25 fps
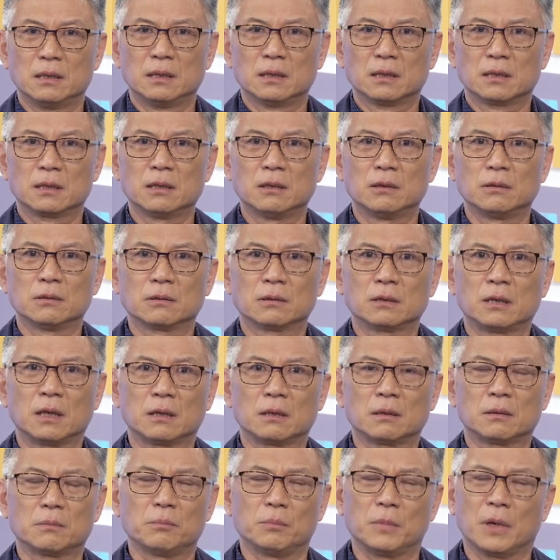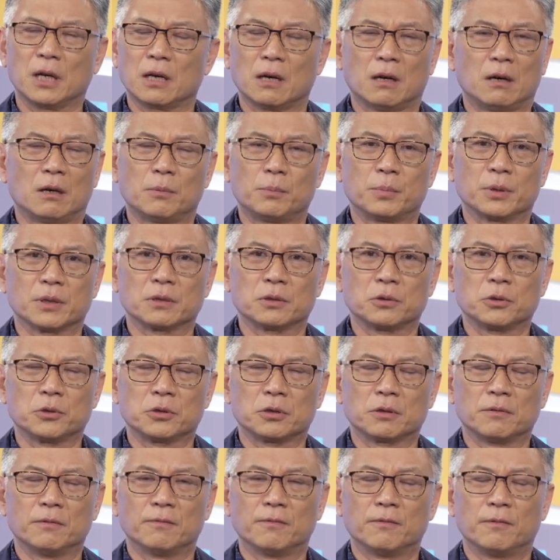So that make our
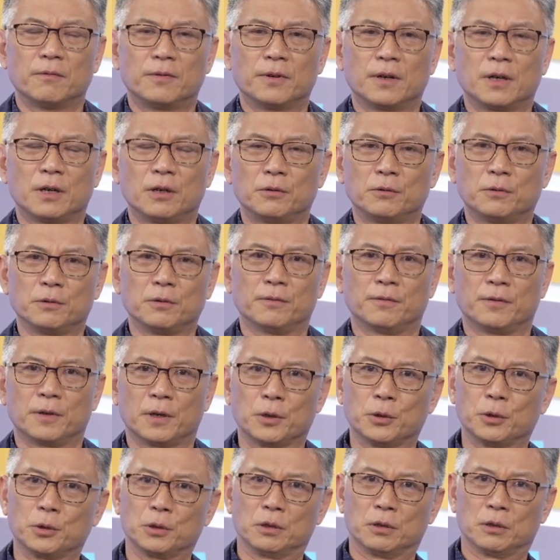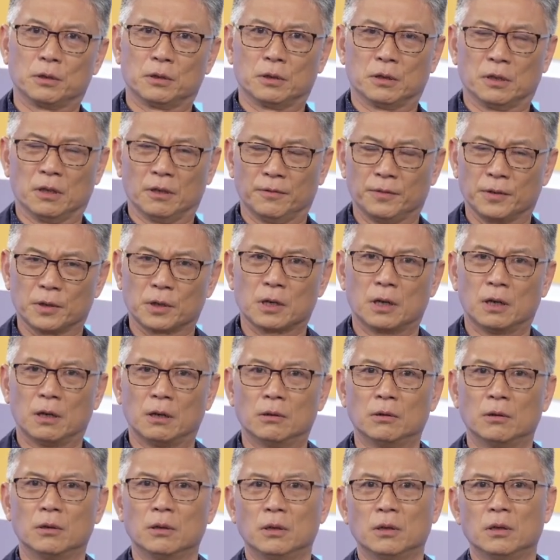position very, very
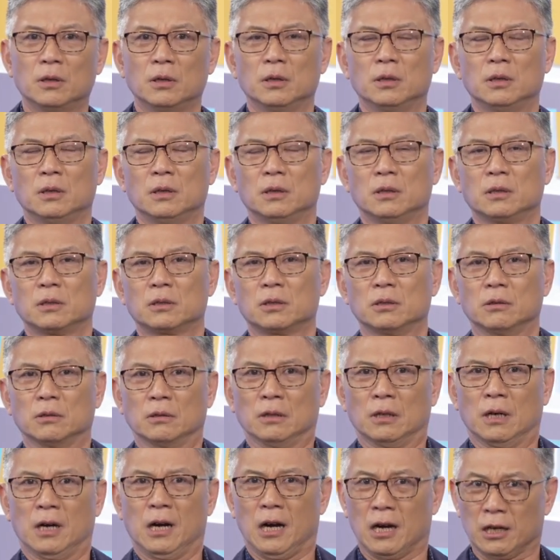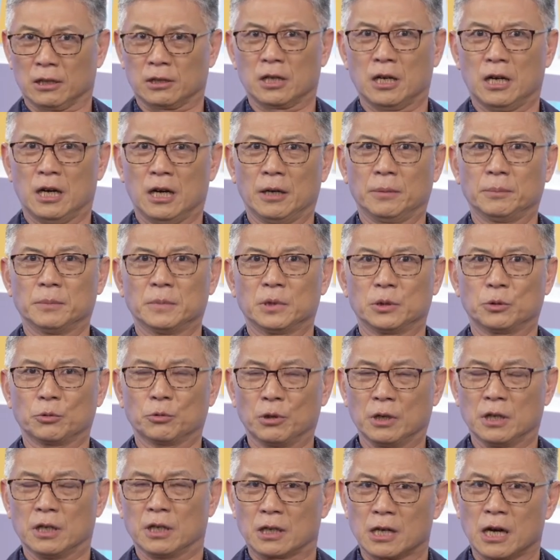difficult. So the hard time
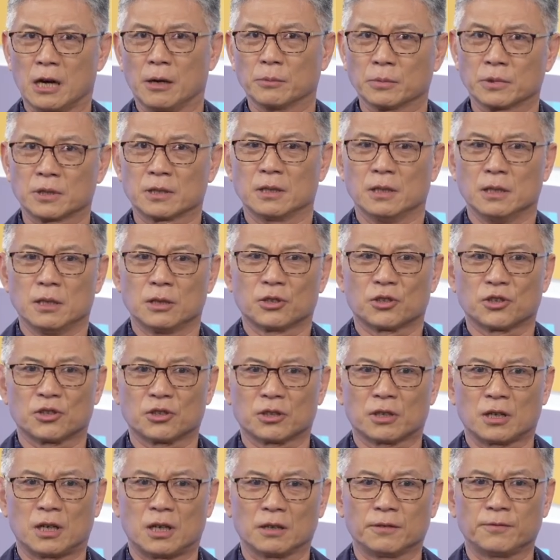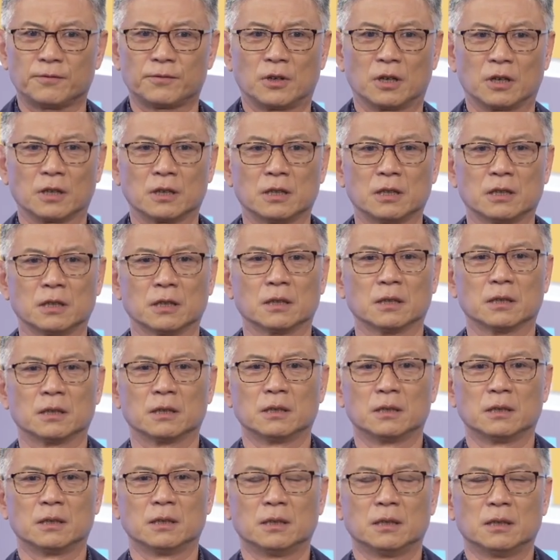really comes start from here.
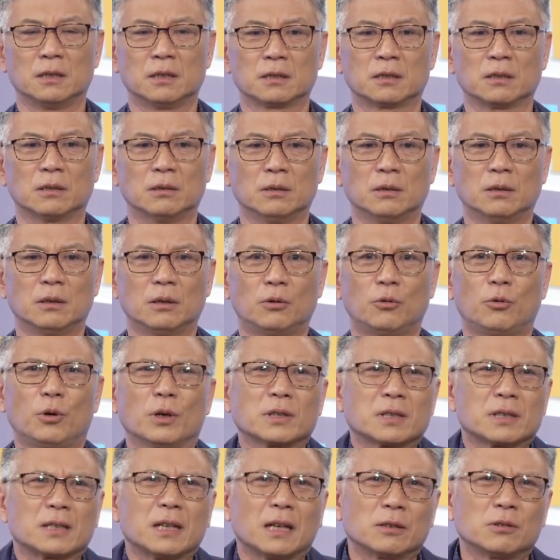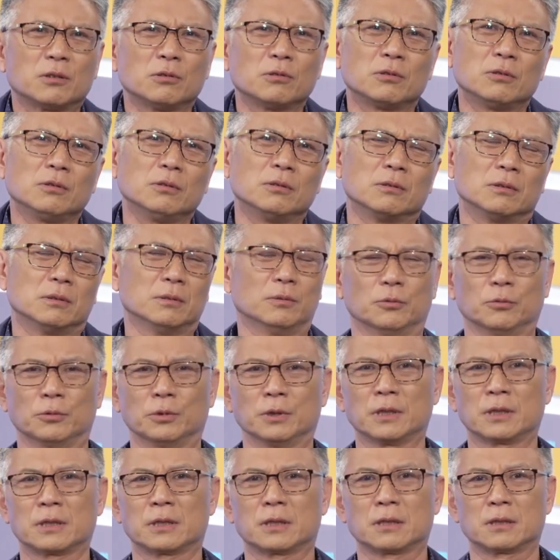So what's that to do
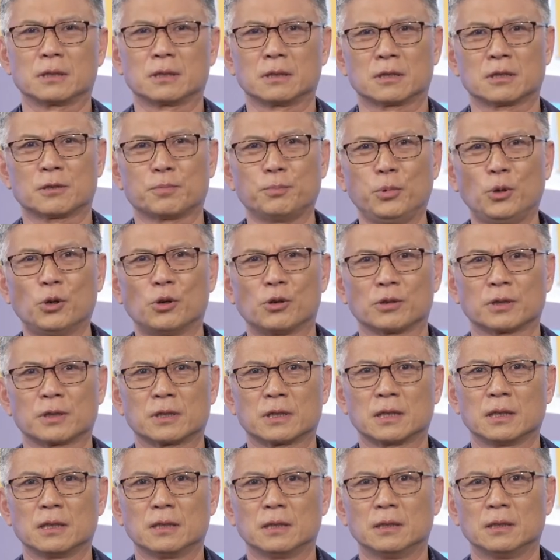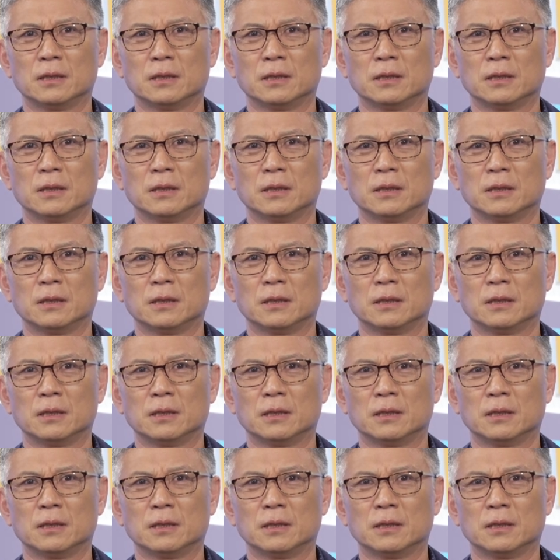with sports?